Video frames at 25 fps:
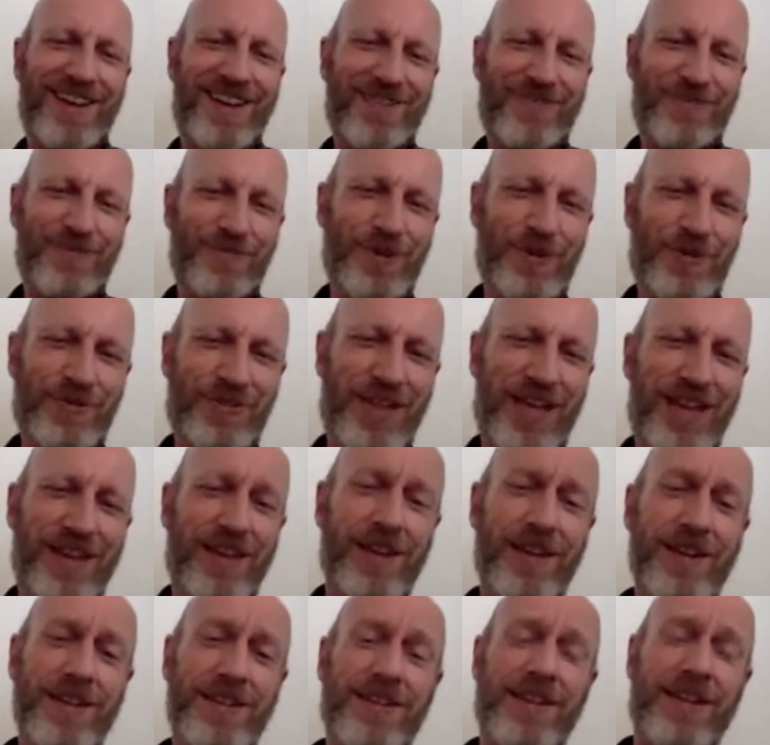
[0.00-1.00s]
what they're
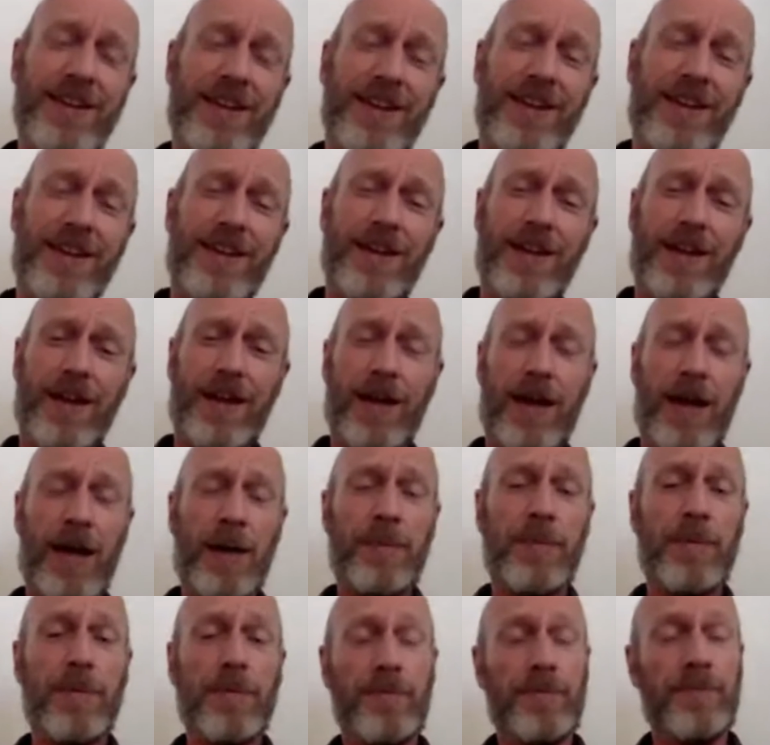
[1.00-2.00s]
like.
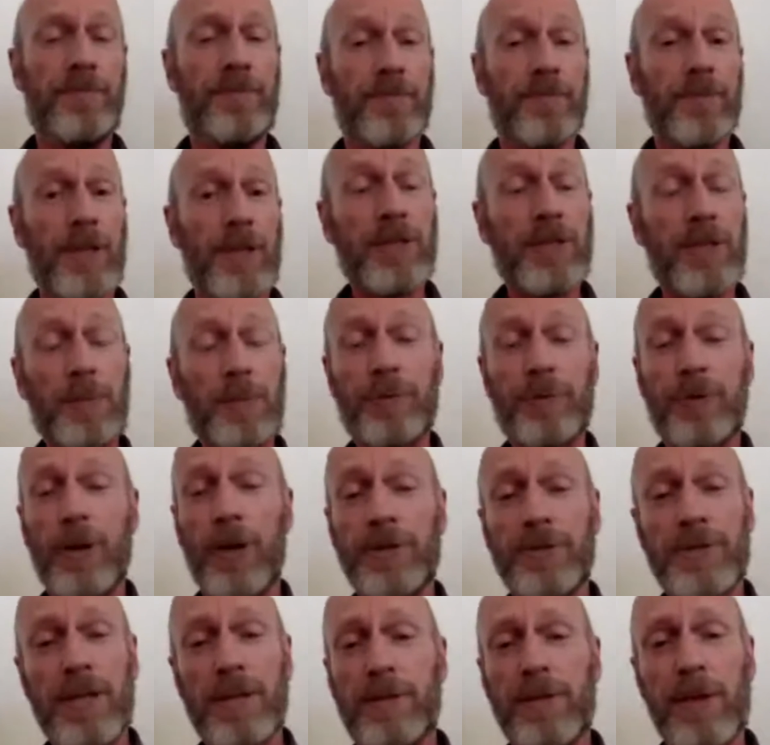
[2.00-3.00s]
In terms of
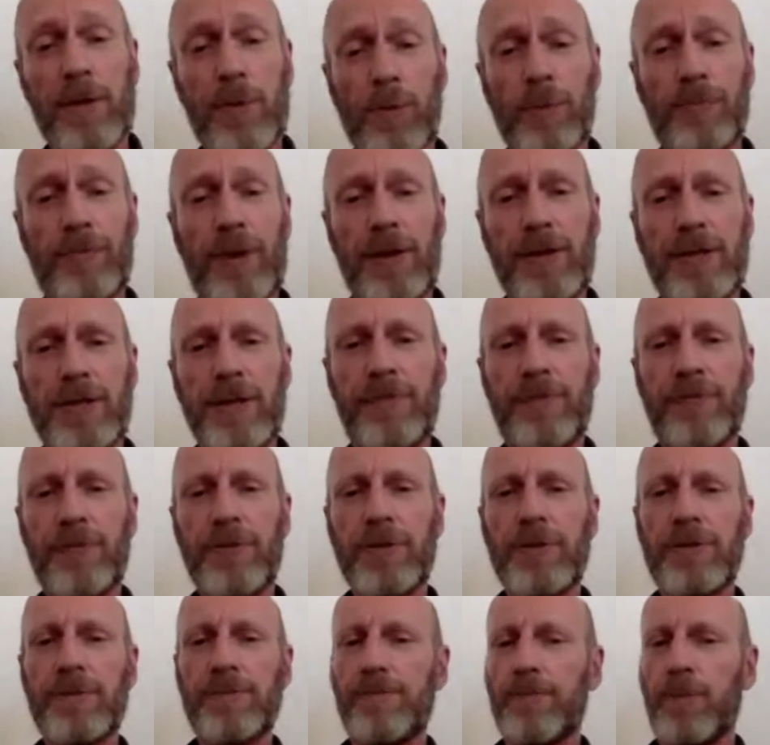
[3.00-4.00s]
content, they're all very
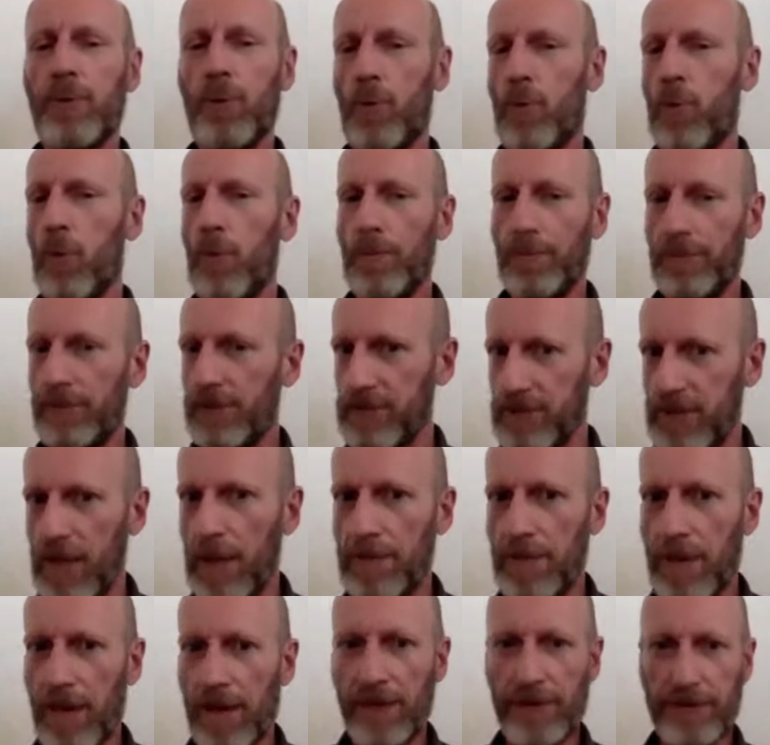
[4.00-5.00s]
different, or
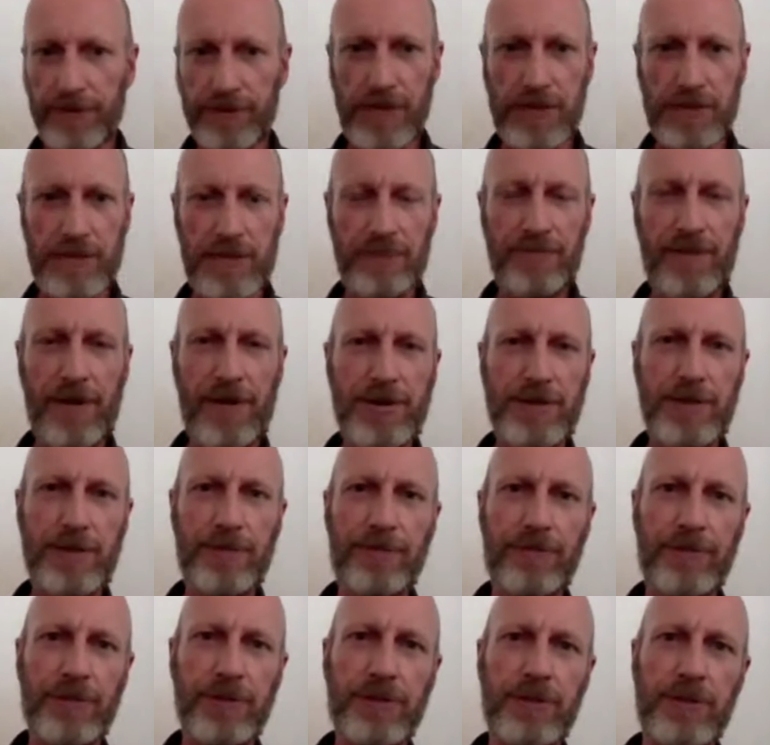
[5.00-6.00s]
some are certainly very
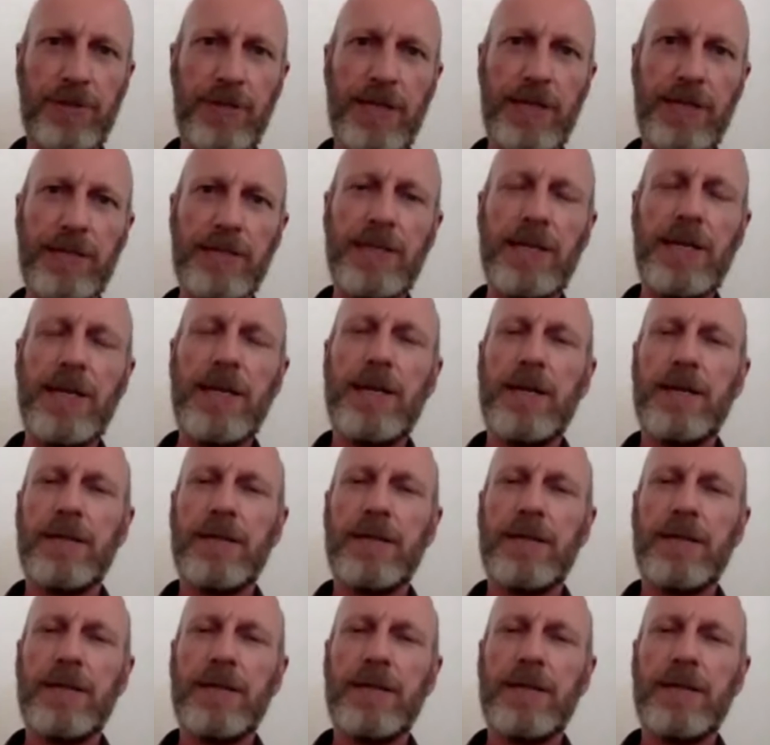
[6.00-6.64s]
different to this.